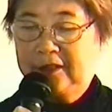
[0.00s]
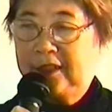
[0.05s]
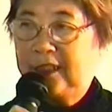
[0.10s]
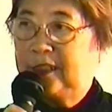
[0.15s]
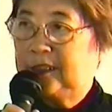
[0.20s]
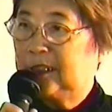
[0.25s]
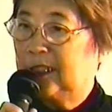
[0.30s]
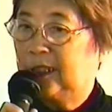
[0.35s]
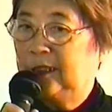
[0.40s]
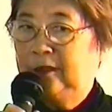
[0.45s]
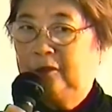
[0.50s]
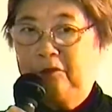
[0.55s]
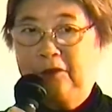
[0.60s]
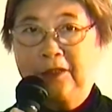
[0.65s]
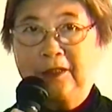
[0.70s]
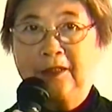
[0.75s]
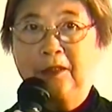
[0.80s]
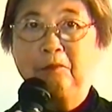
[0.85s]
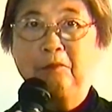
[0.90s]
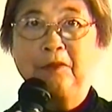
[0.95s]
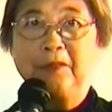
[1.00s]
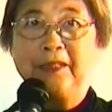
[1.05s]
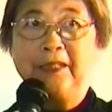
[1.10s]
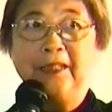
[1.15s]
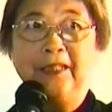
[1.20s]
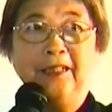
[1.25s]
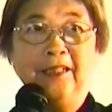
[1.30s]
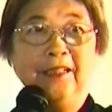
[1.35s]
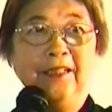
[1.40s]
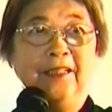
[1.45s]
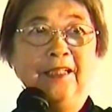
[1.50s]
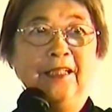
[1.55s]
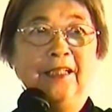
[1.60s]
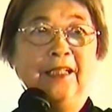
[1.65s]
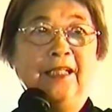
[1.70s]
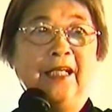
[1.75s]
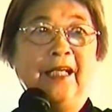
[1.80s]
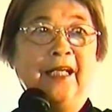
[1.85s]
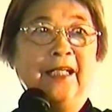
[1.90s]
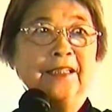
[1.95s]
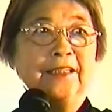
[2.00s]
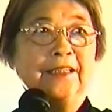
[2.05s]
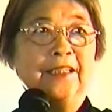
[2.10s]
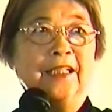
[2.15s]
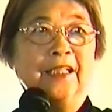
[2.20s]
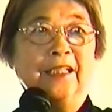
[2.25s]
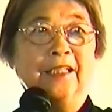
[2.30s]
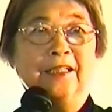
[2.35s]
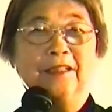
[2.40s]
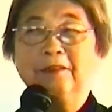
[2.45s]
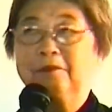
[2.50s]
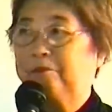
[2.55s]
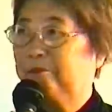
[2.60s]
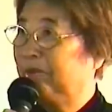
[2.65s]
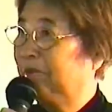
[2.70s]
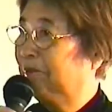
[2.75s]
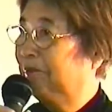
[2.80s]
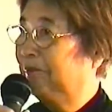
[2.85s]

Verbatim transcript: Cezanne or somebody has a uh,